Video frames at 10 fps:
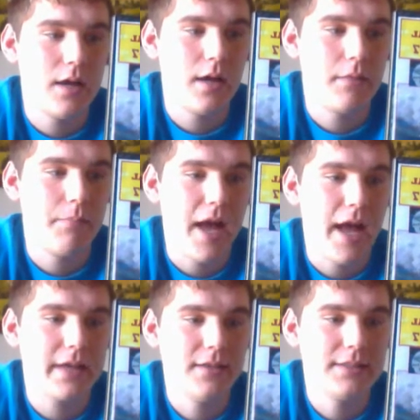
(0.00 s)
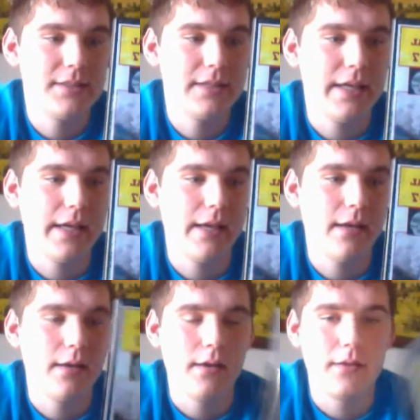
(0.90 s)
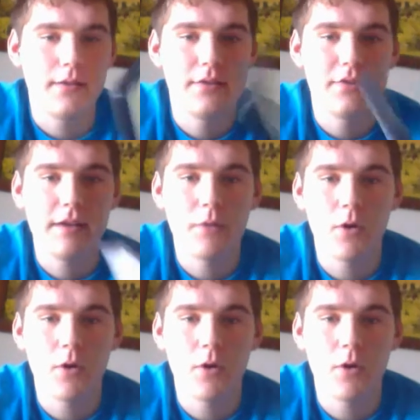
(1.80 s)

On the back, you'll see the steam